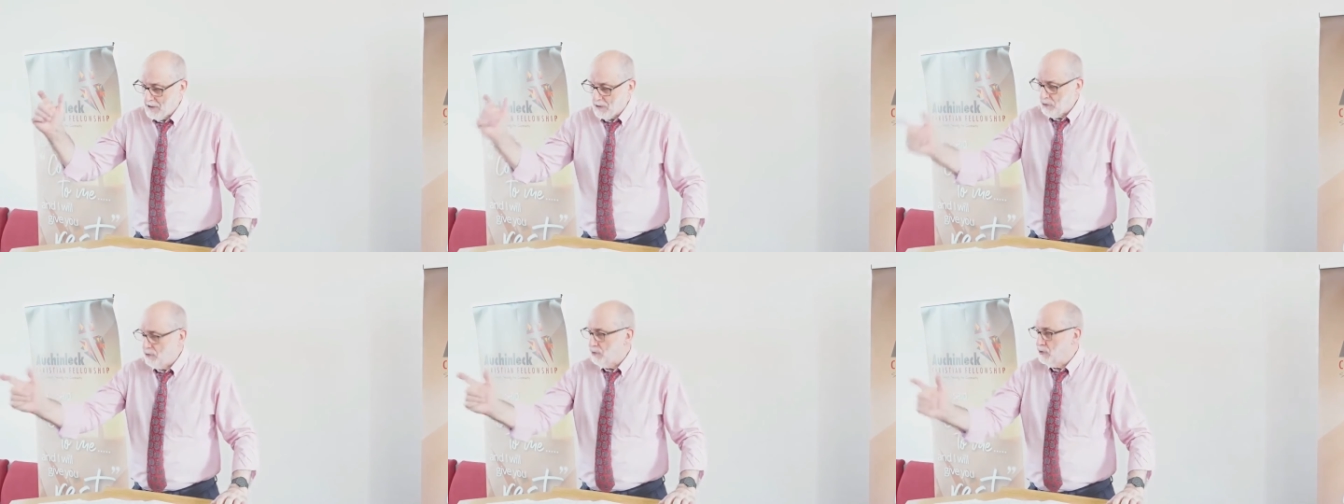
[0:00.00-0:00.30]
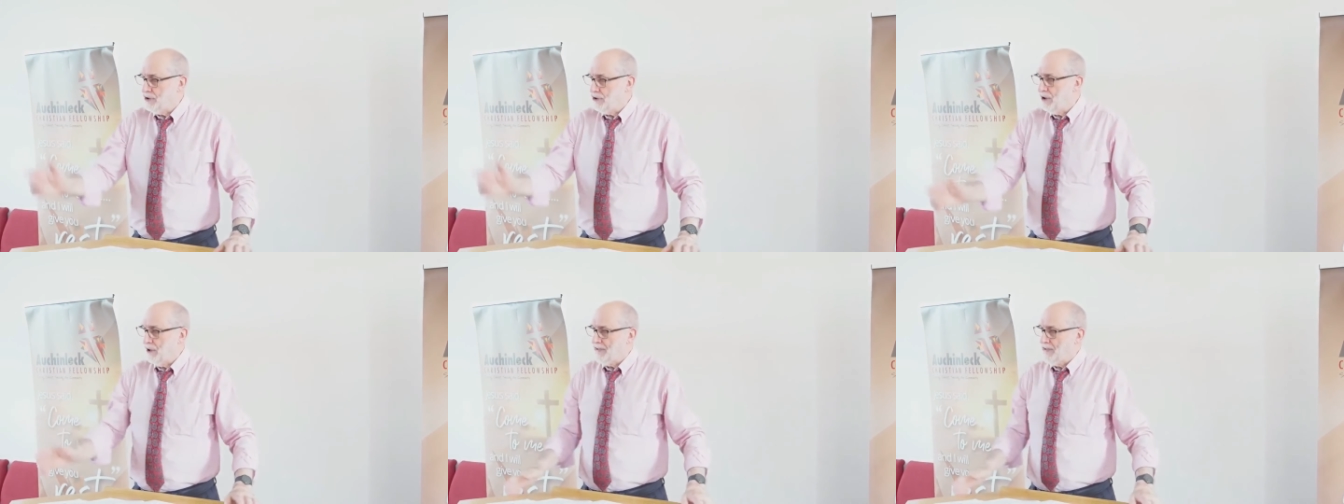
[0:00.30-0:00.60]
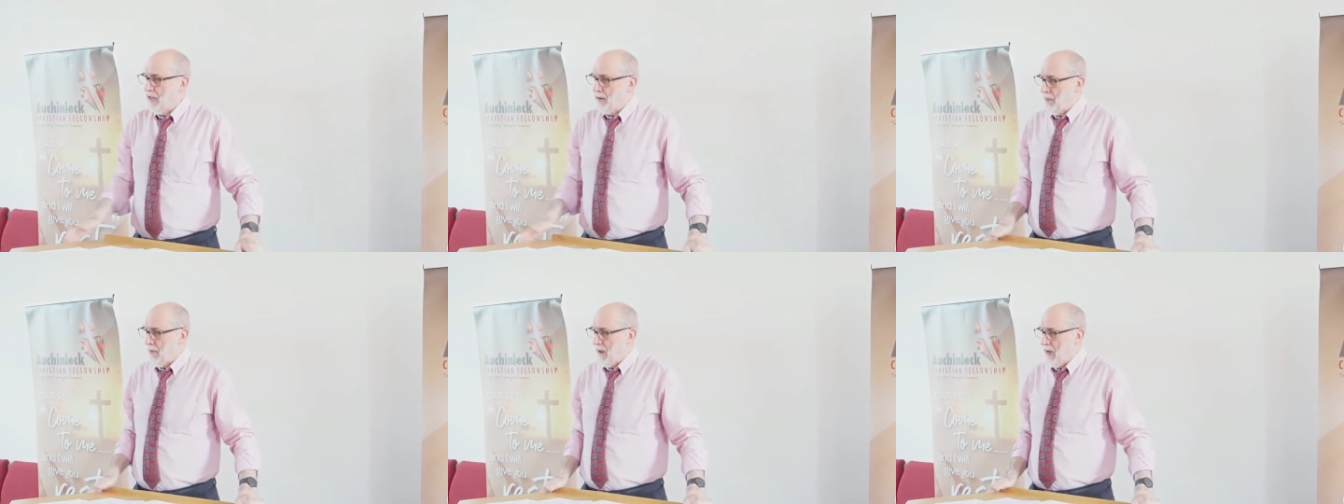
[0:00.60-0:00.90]
No
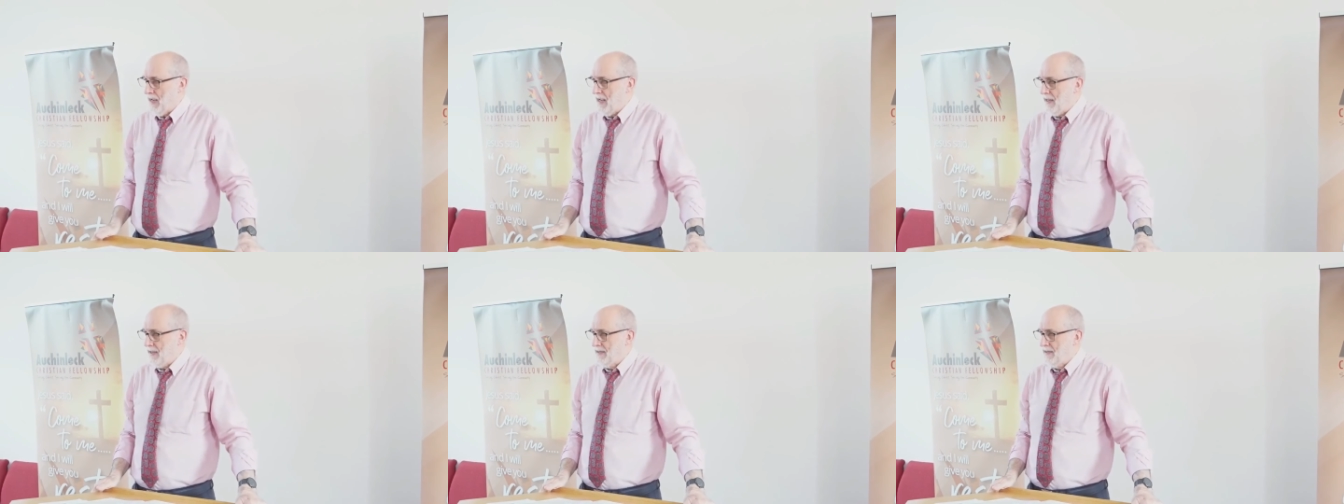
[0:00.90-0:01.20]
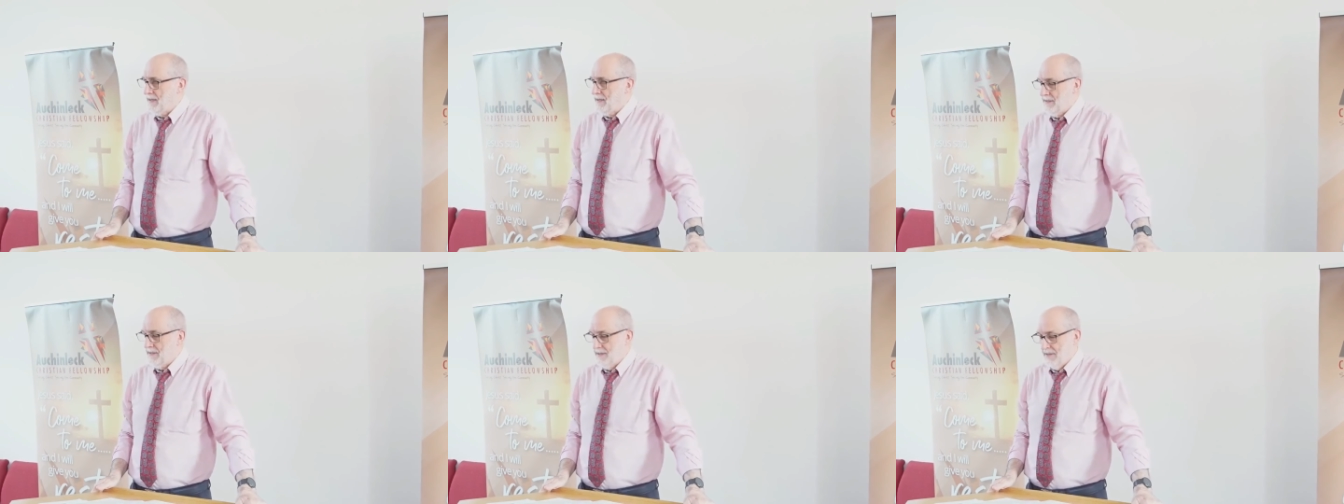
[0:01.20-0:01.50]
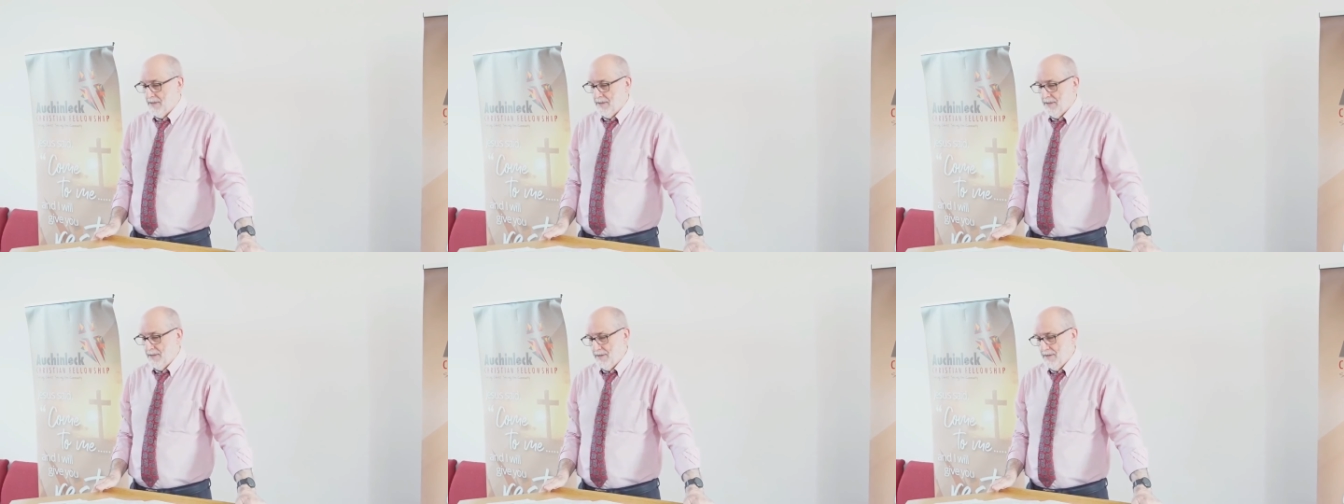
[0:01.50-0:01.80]
turning back.
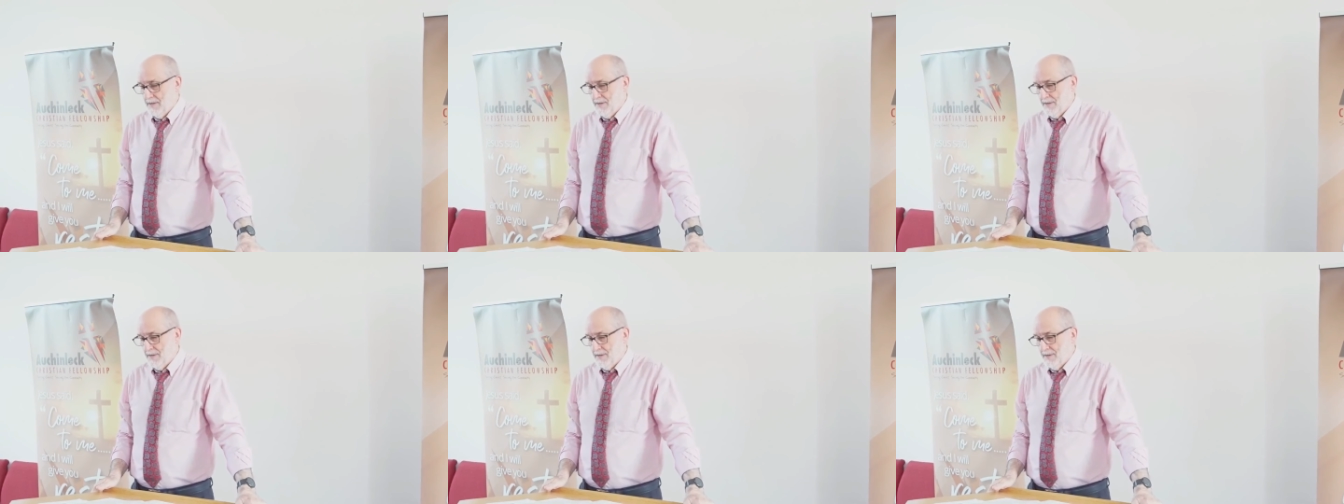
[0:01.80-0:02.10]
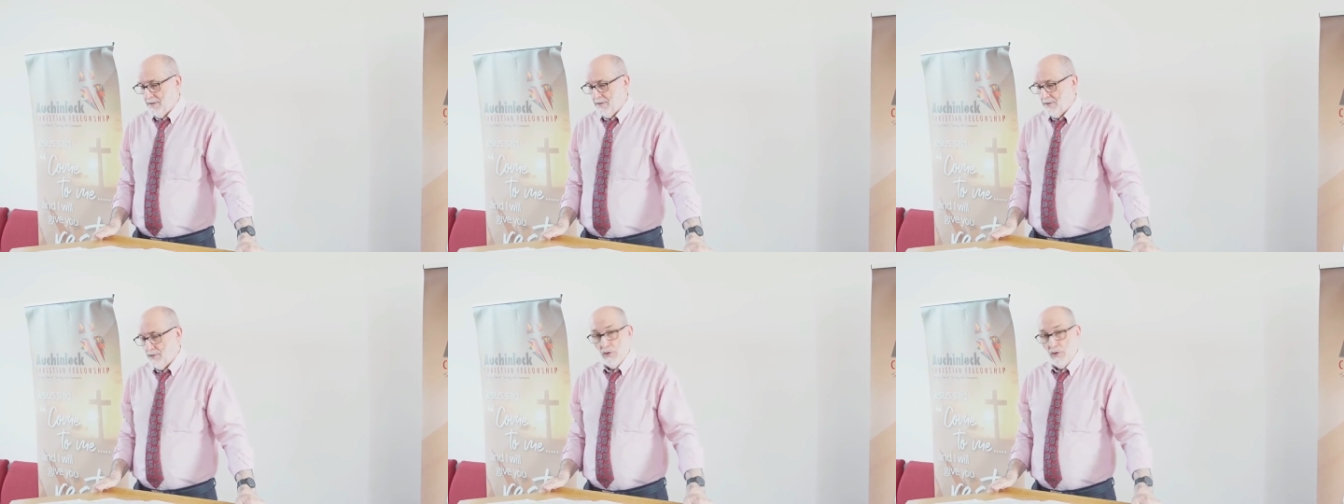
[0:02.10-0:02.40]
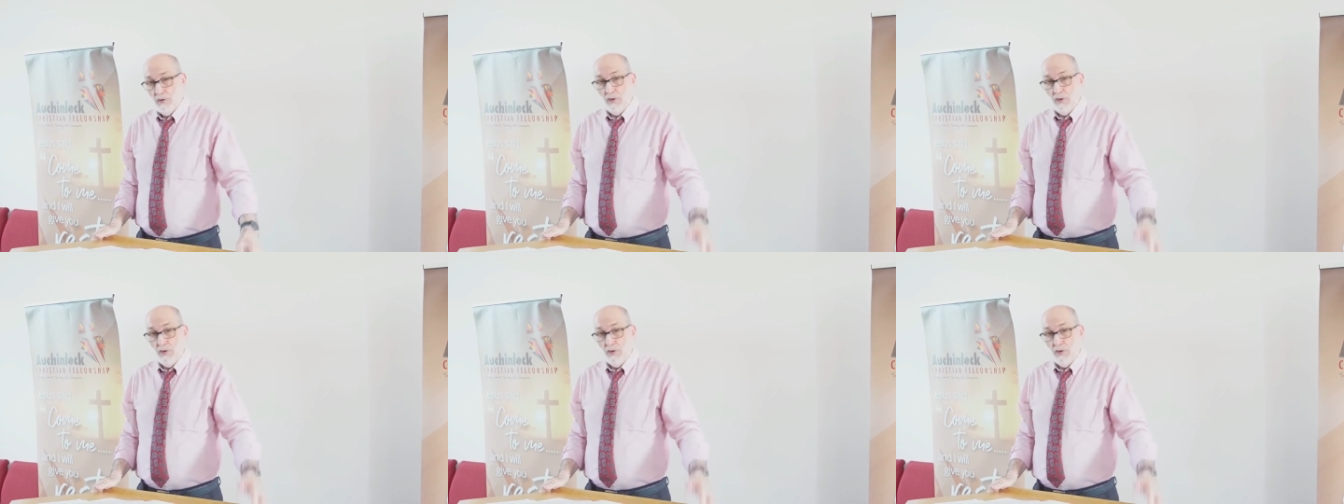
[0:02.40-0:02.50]
Though